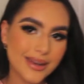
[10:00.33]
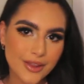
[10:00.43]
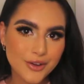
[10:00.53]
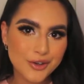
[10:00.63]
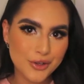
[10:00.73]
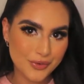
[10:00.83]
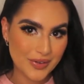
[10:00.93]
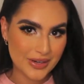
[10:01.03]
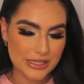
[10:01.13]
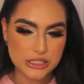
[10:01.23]
Another new
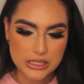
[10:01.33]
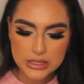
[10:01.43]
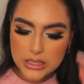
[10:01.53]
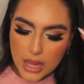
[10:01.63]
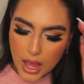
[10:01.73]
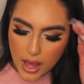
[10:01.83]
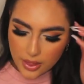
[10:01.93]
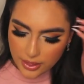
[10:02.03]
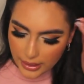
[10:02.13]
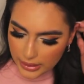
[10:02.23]
foundation
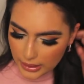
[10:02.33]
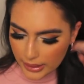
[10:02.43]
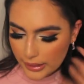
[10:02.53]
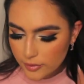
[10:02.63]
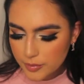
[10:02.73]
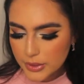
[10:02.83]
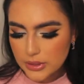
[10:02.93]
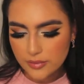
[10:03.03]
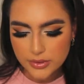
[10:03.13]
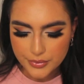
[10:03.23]
that I have
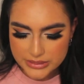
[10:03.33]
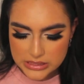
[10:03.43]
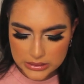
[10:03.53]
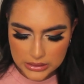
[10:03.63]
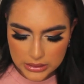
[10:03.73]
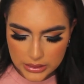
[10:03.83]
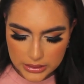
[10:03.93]
been loving recently